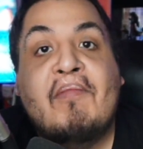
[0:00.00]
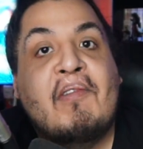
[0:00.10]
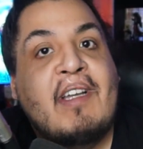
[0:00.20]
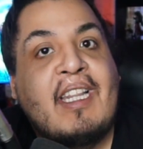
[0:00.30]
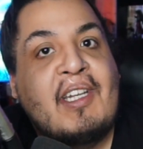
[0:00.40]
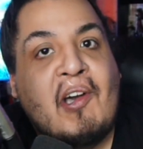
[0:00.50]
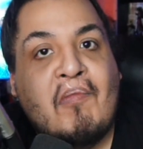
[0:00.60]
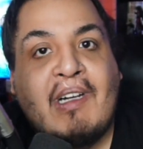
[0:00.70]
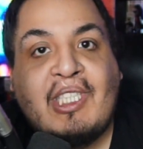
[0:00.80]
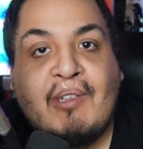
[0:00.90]
even really know
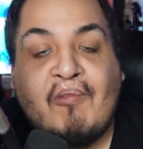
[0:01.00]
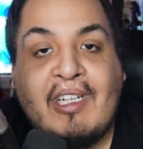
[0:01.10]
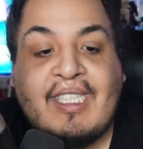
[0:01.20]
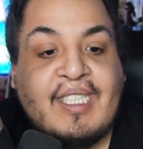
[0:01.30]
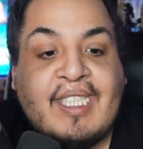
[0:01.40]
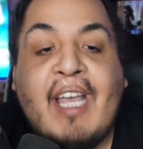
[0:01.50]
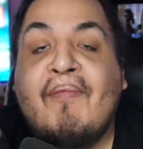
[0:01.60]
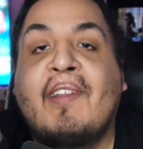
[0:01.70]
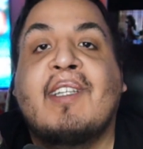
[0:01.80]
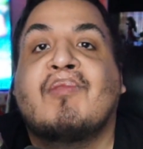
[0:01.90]
much of what to say
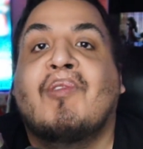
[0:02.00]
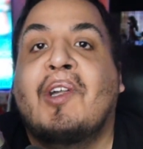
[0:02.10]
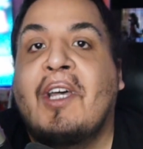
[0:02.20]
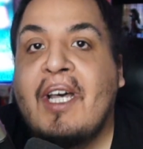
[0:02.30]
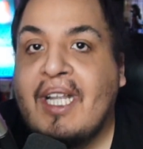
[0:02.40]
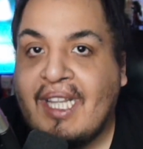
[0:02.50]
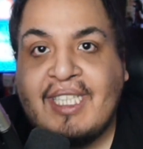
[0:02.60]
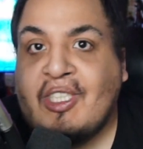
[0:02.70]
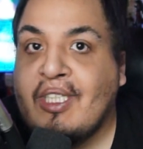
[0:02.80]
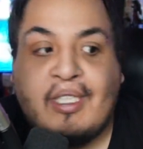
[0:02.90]
for this one.
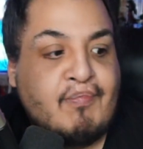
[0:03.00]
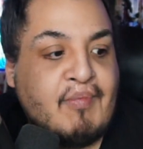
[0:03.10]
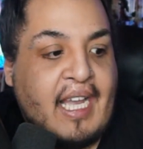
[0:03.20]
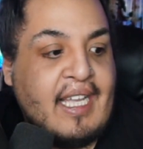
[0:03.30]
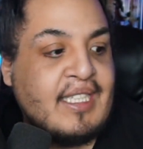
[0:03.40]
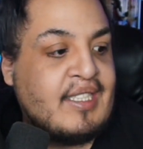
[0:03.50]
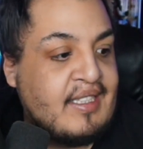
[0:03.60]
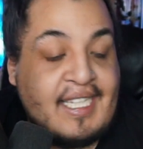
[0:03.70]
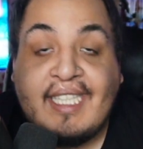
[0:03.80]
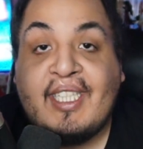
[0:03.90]
Let's just, I guess,
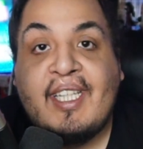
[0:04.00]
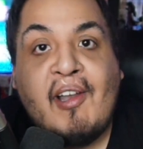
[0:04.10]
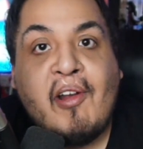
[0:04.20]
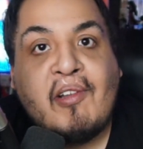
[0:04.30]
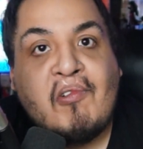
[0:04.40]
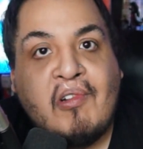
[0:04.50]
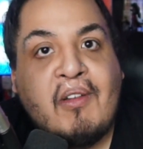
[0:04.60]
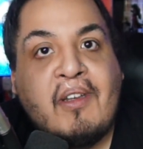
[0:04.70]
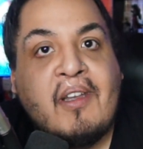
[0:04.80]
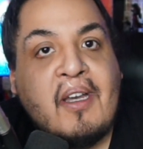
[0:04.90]
get to the article
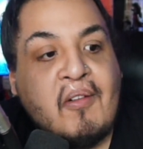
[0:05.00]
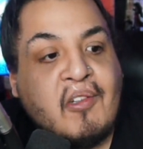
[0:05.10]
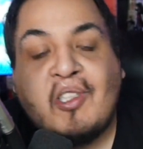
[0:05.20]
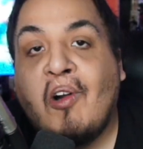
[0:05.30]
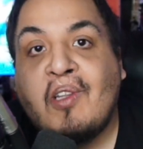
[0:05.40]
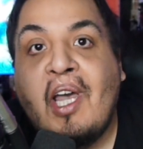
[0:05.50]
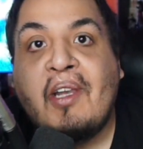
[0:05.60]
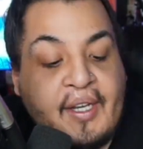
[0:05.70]
and we'll talk then.